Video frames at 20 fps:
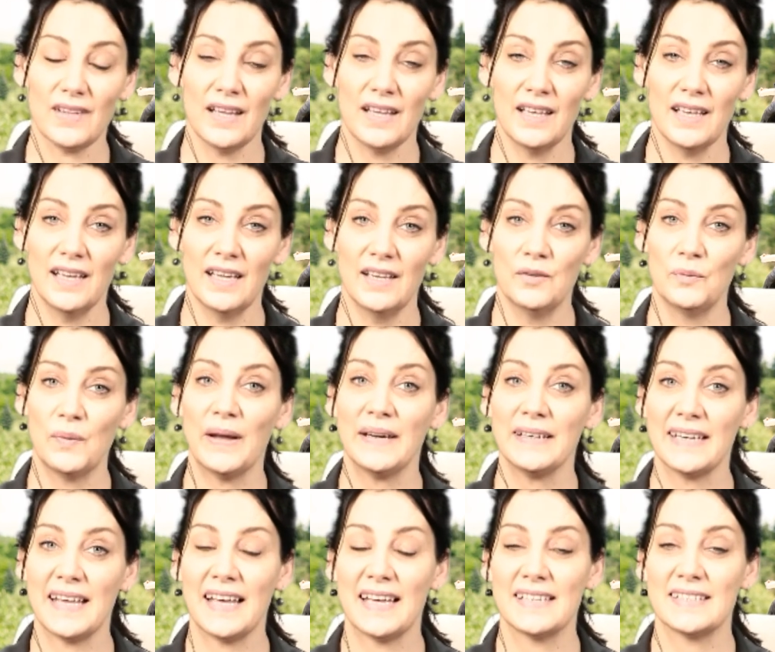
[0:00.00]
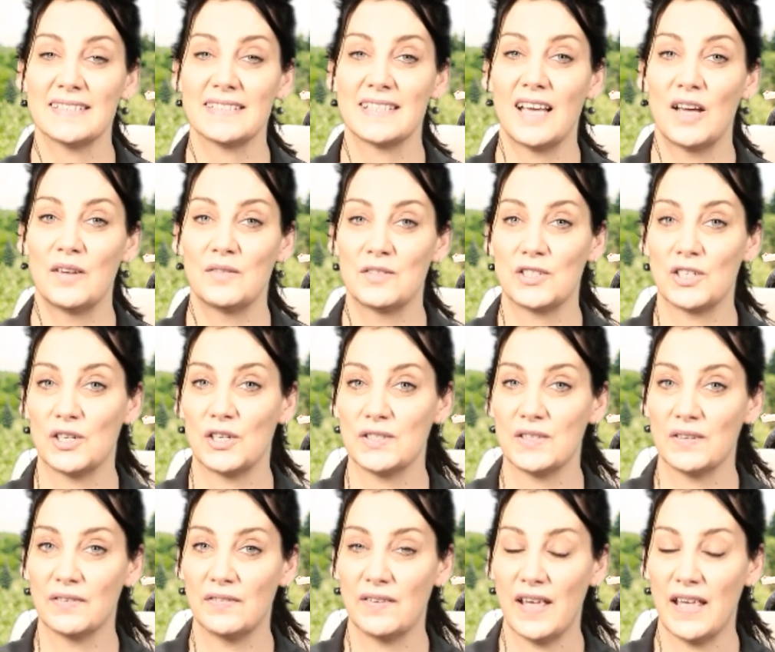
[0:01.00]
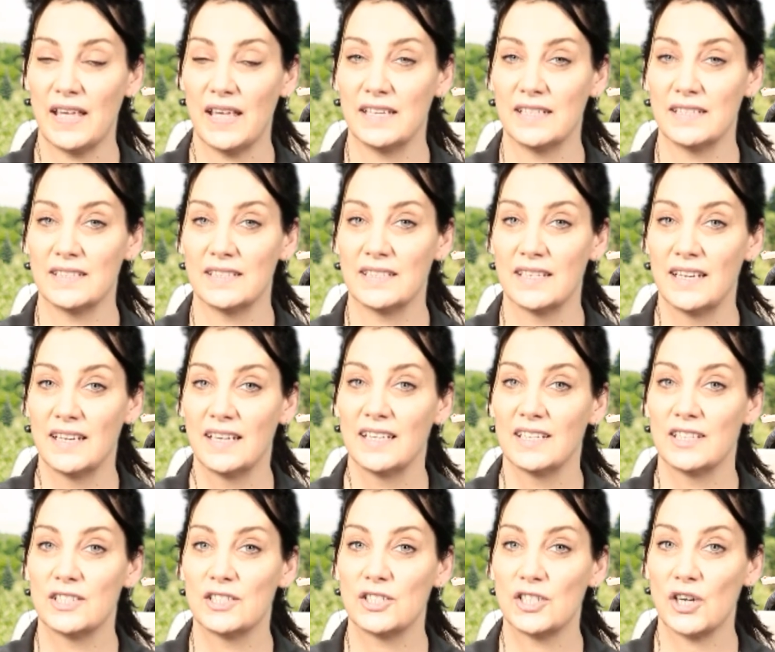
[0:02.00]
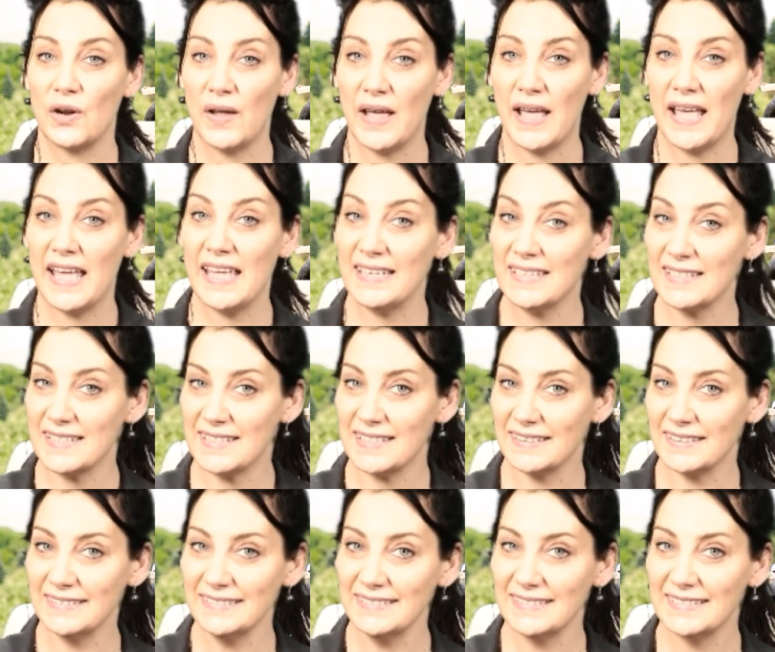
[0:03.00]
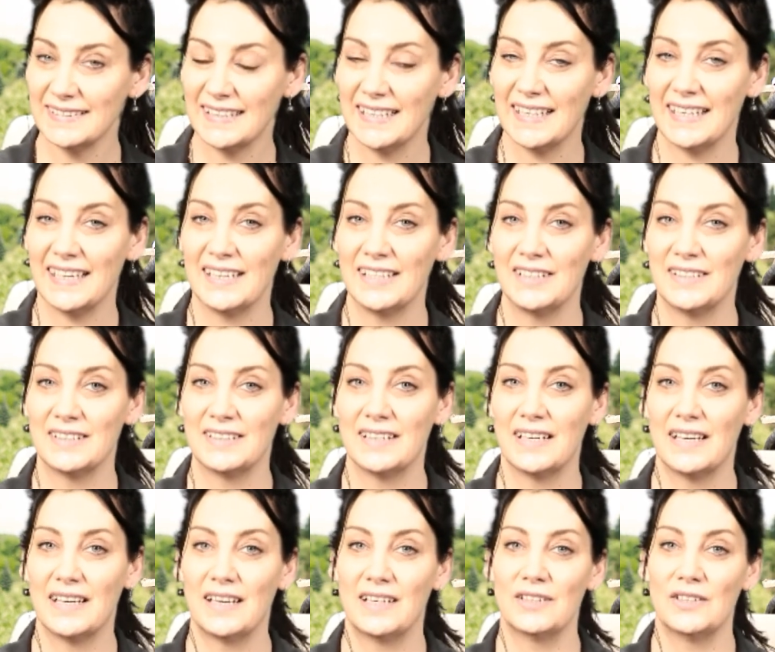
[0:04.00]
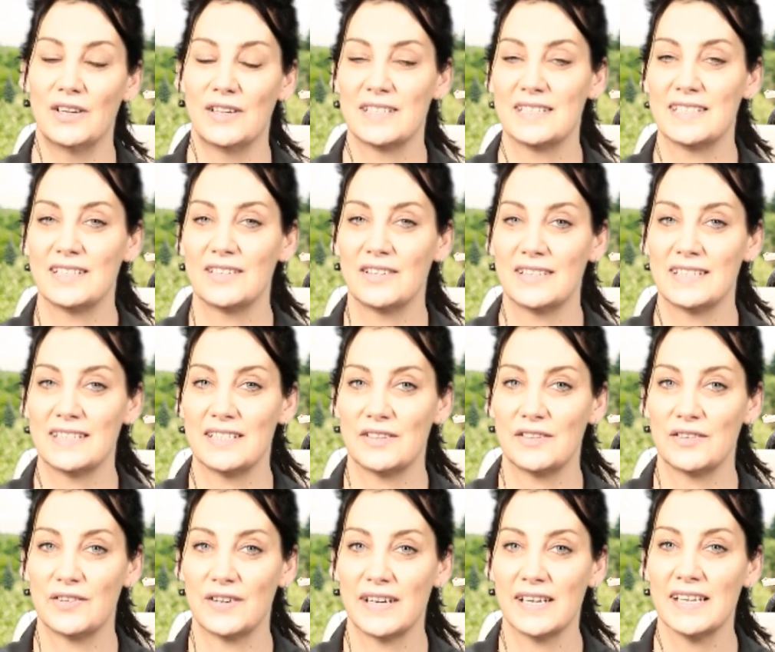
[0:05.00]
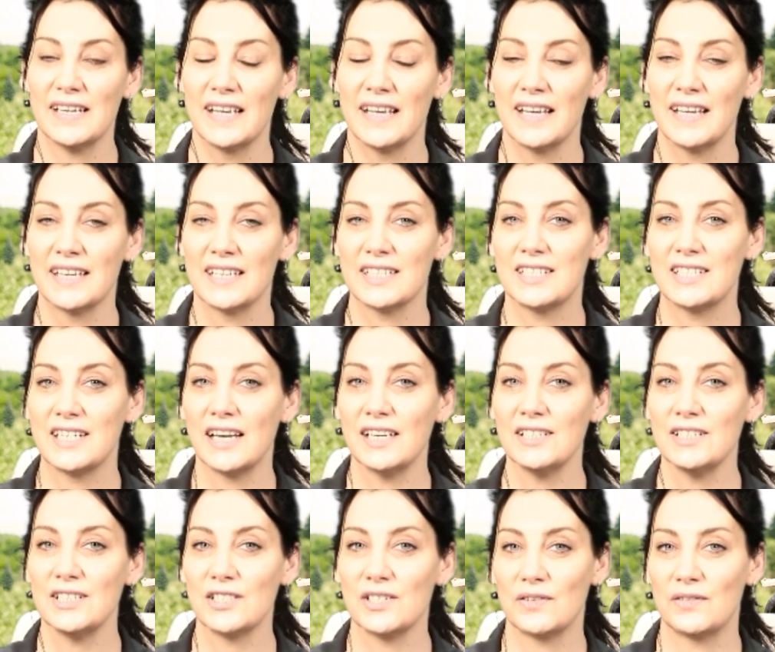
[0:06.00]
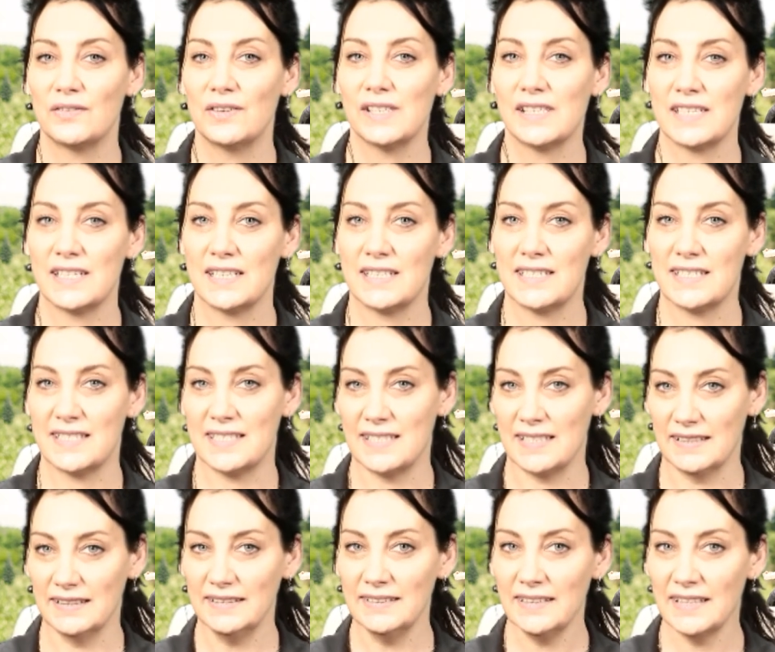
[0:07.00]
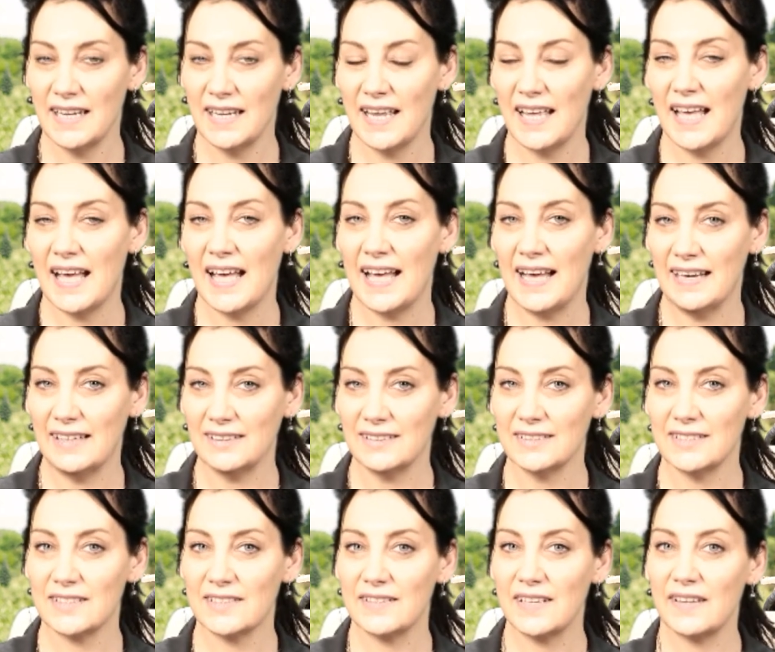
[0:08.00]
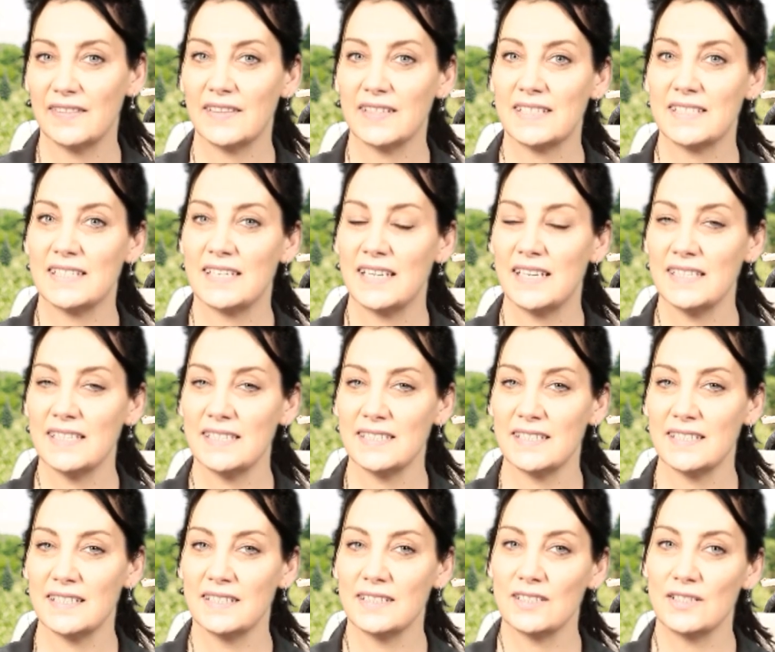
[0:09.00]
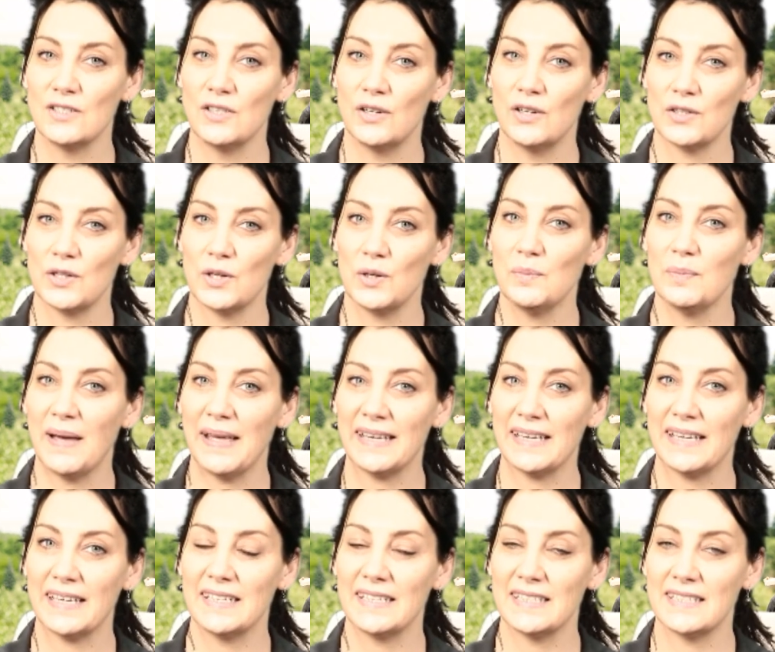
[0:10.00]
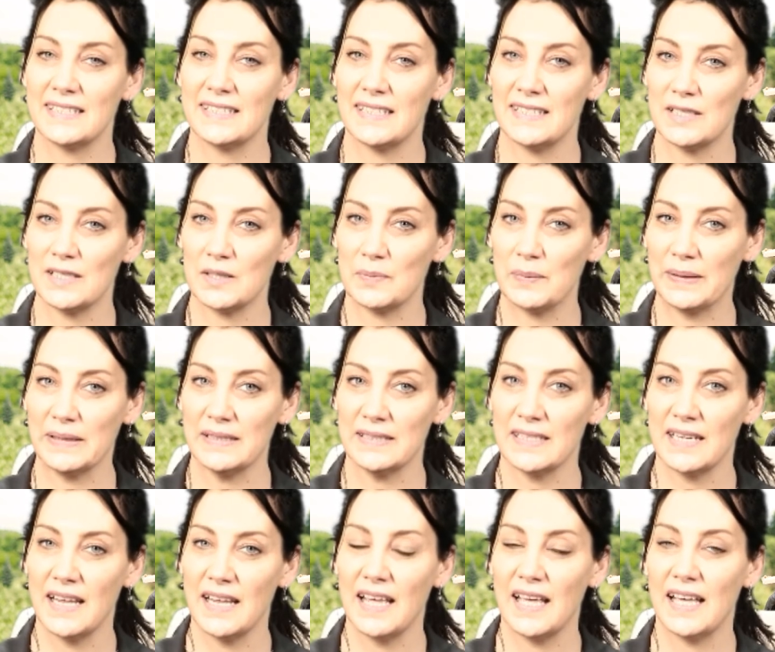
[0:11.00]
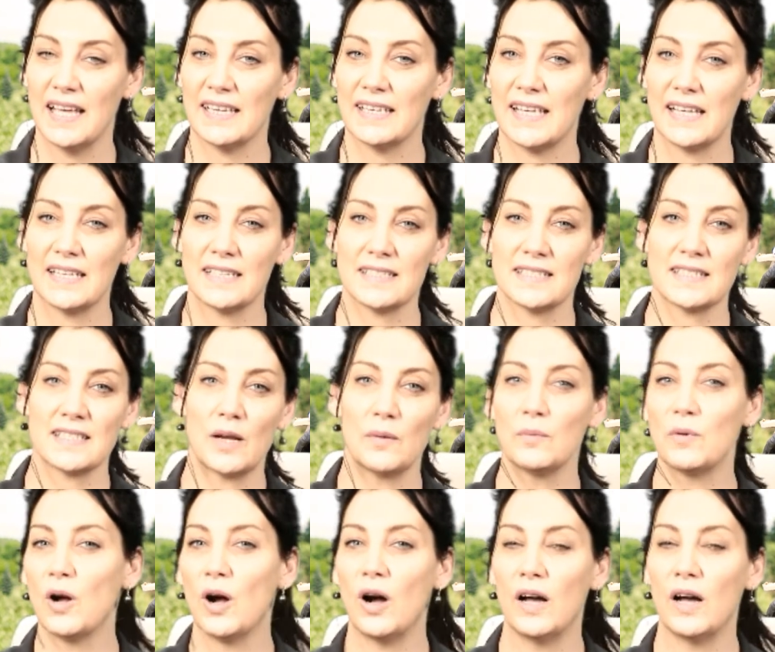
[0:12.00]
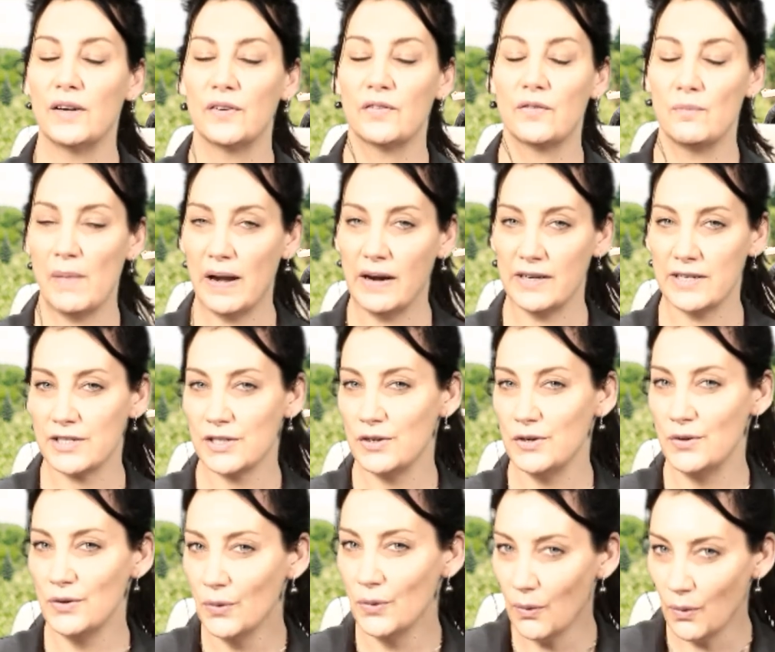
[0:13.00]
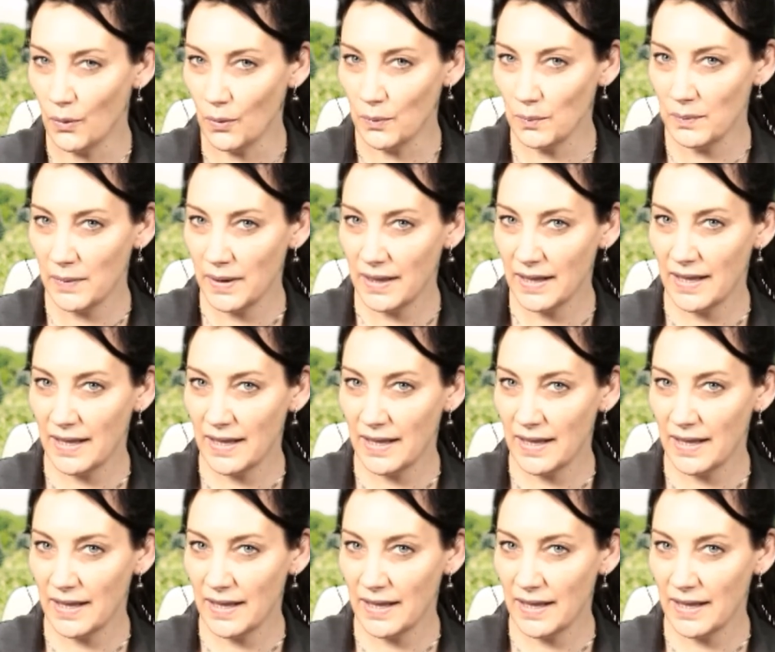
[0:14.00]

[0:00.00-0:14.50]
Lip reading: In one case, Joseph and Johansson in 1993, Judge Richardson held that the test is not to make an assessment against some kind of marriage norm,